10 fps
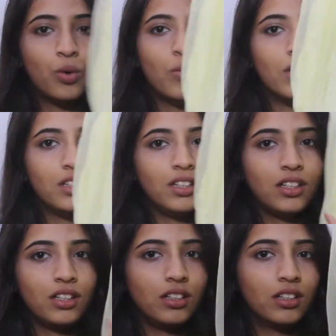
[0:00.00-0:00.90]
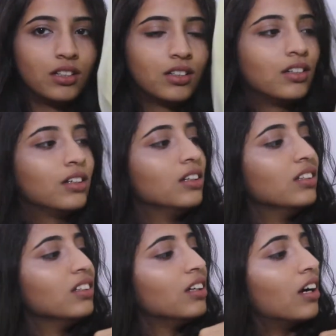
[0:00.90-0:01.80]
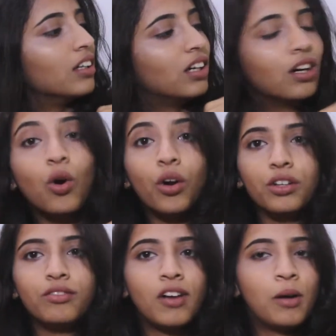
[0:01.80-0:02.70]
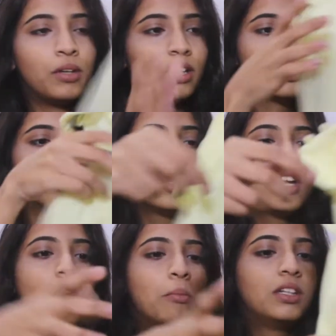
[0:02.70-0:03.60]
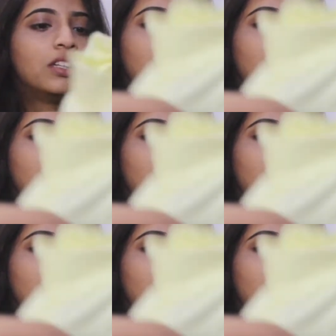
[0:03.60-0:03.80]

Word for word: over the other uh, cotton fabric but